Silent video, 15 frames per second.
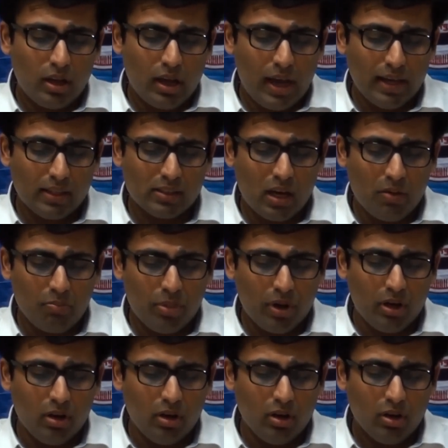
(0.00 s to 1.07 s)

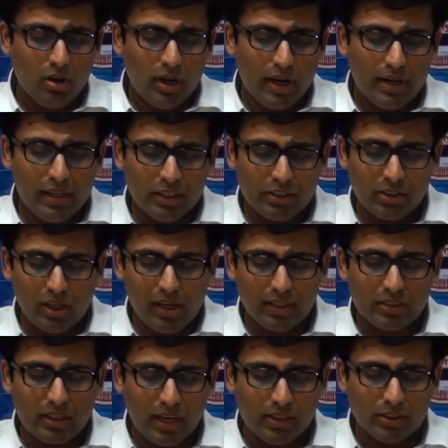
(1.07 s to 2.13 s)
Example, additional
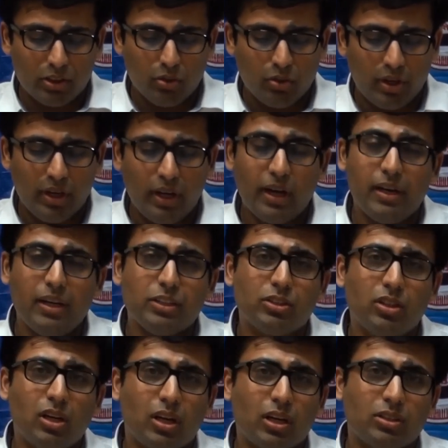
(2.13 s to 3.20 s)
excise duty,
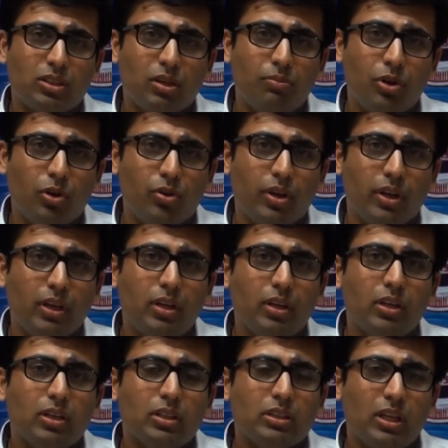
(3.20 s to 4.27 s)
additional custom duty,
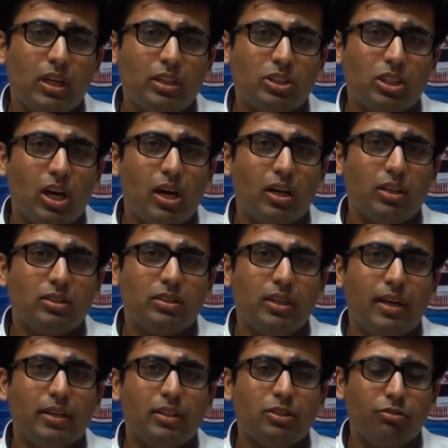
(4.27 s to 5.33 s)
surcharge,
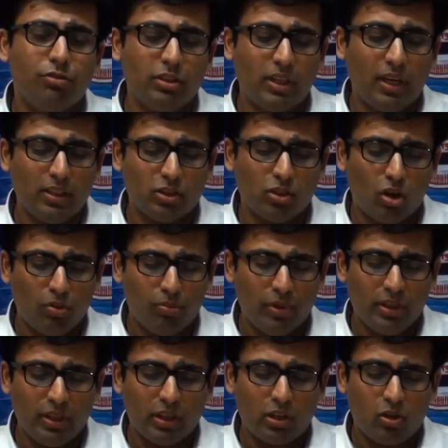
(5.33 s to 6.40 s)
cess, which has not
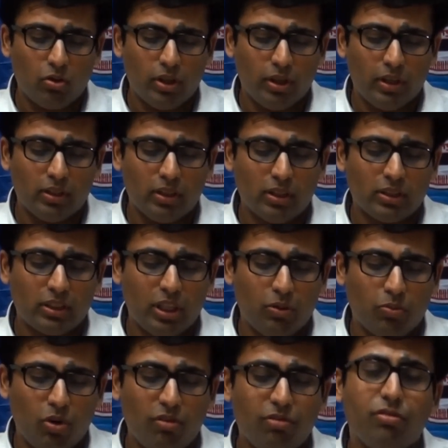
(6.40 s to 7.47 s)
been included in the
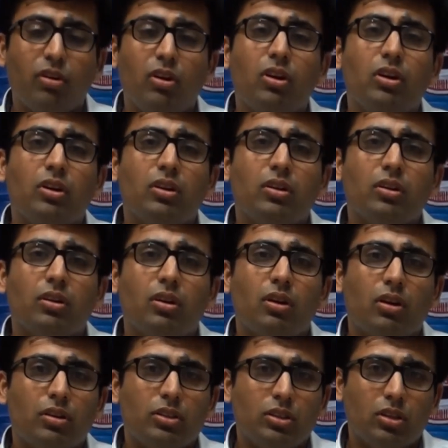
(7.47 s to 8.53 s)
scheme of
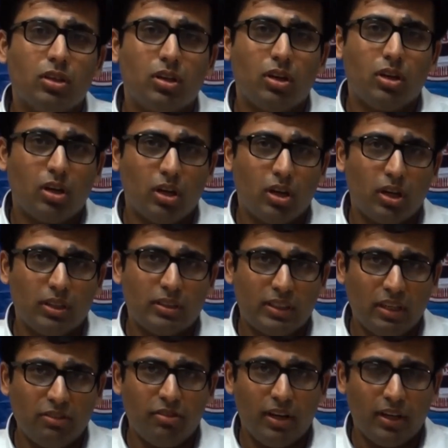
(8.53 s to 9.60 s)

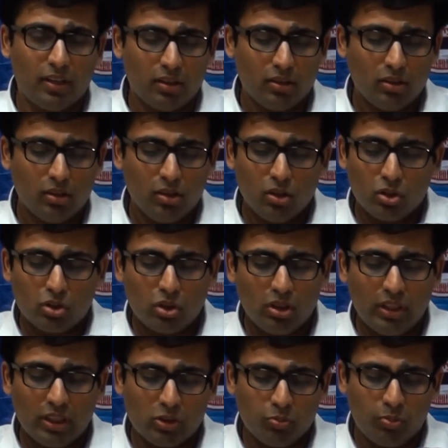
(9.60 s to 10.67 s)
Senvet. So
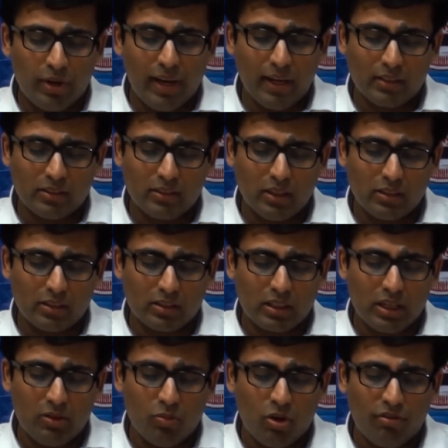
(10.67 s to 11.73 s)
this breaks the
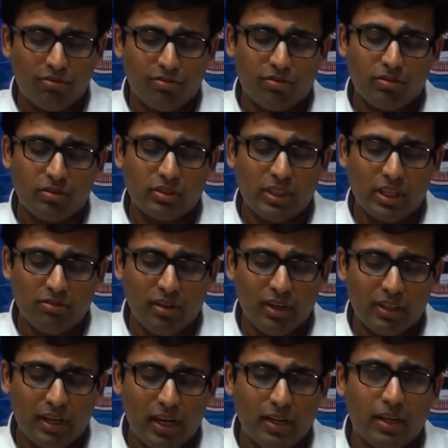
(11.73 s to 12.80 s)
scheme of
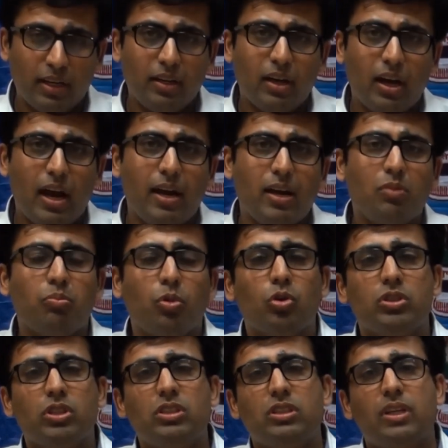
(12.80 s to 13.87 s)
Senvet credit and
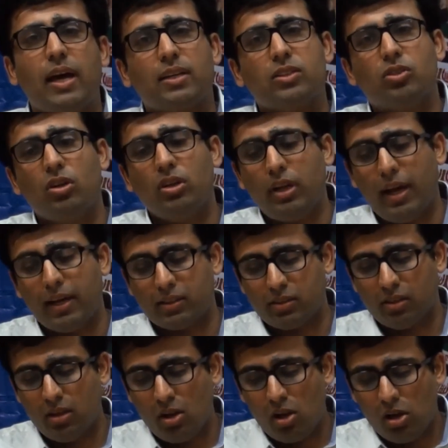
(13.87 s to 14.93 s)
imposes tax on
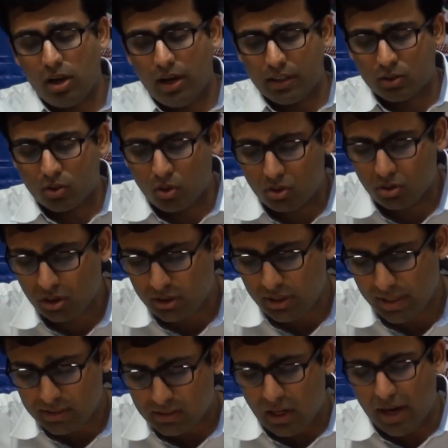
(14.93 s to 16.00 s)
tax. Let's go to the
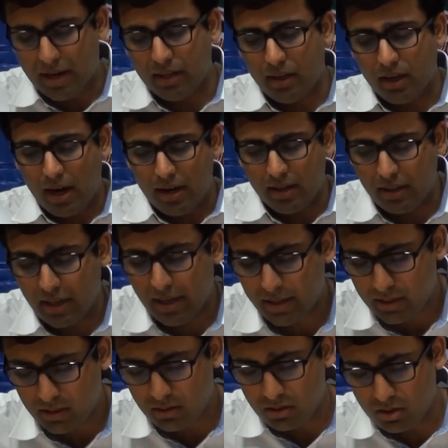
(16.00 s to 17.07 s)
next slide and take
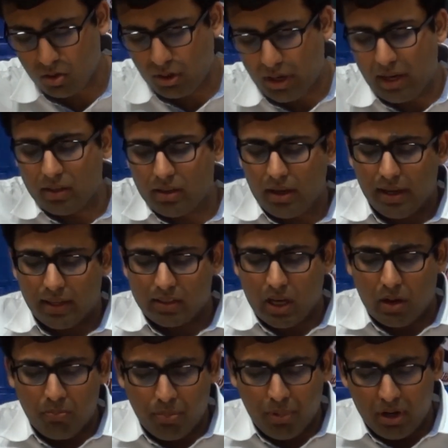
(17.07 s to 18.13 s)
a look at the
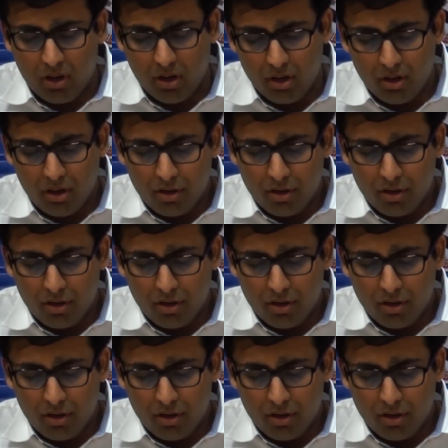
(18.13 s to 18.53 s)
example